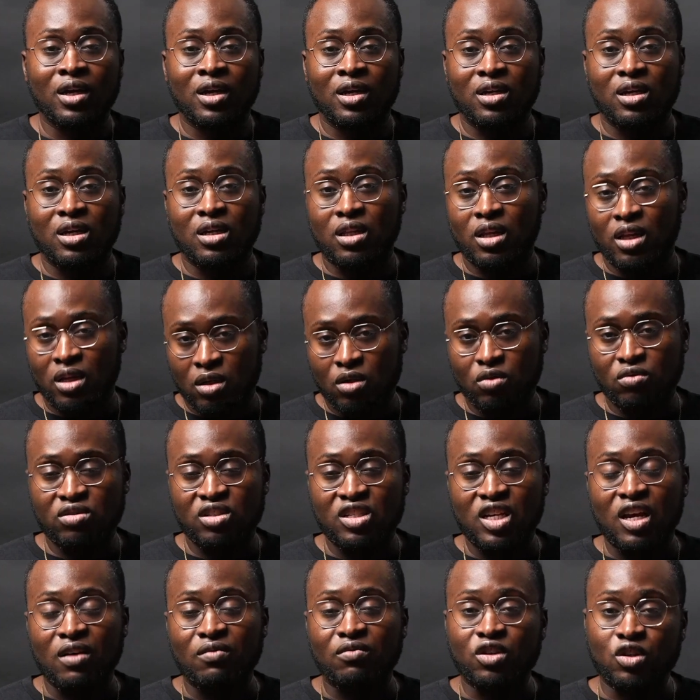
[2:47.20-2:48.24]
and then you've
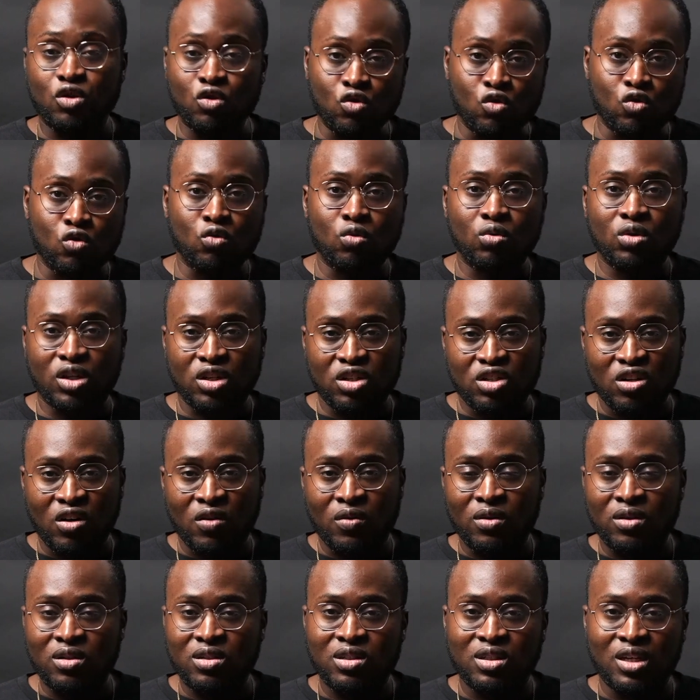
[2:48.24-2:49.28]
saved you,
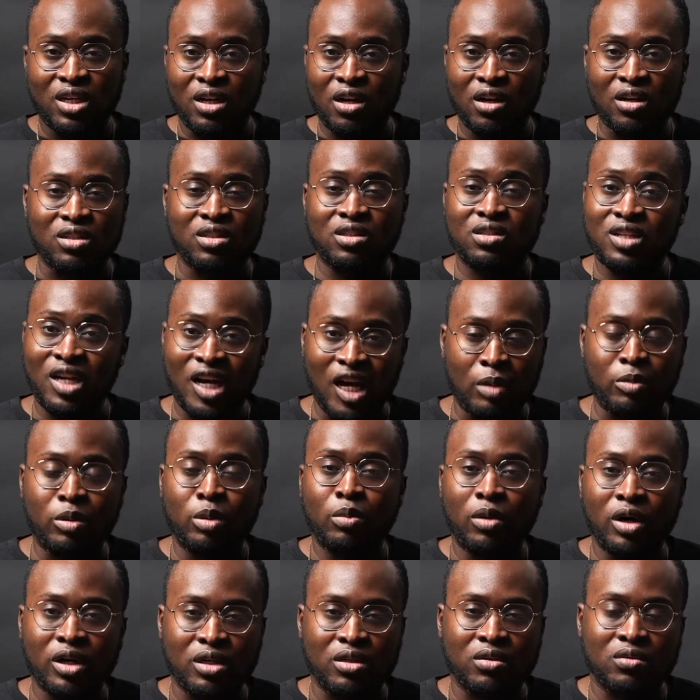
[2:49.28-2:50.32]
insurance, and us time and
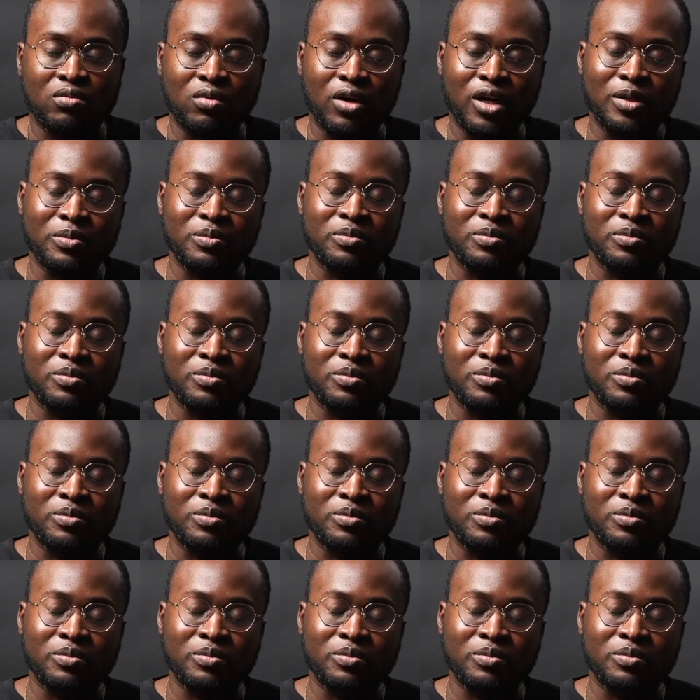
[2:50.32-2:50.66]
money, right?